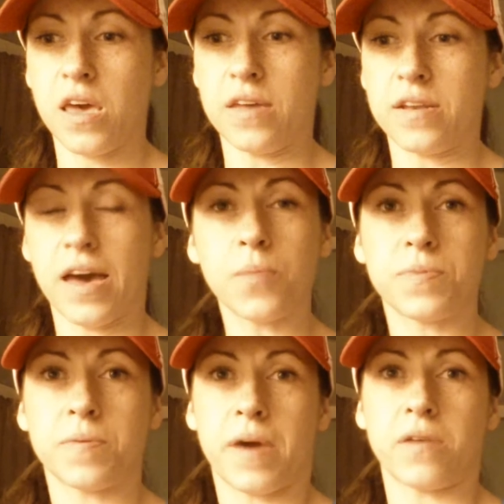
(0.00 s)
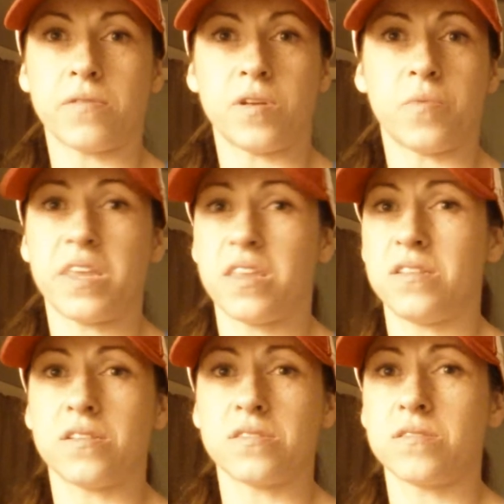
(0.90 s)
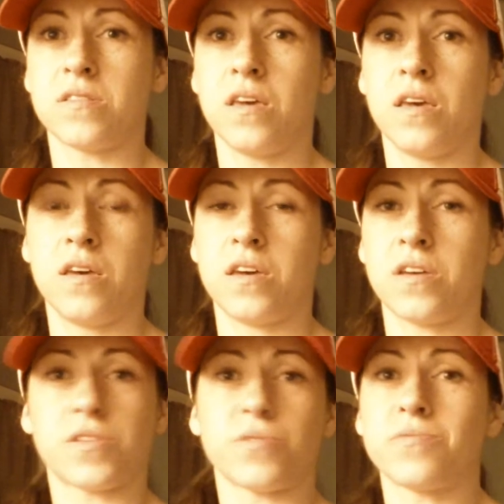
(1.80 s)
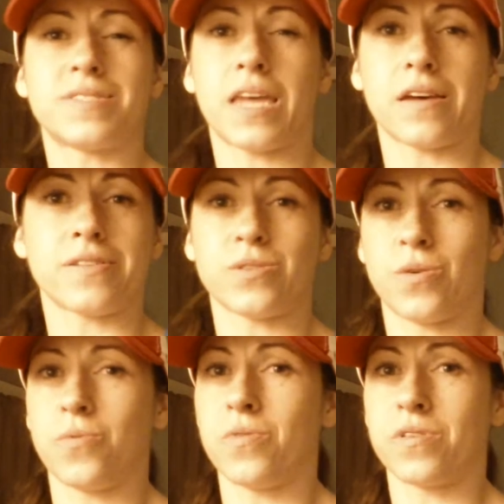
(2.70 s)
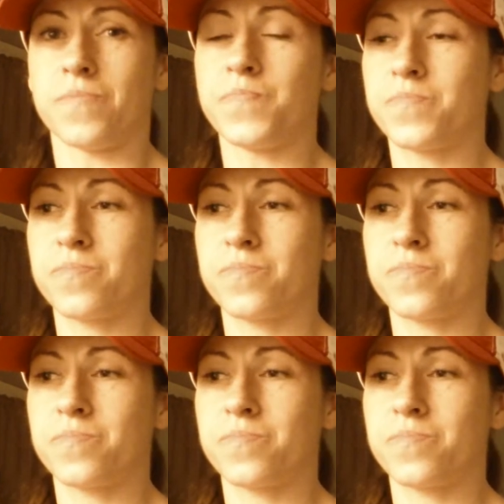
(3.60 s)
and help them out in a way that doesn't include sales or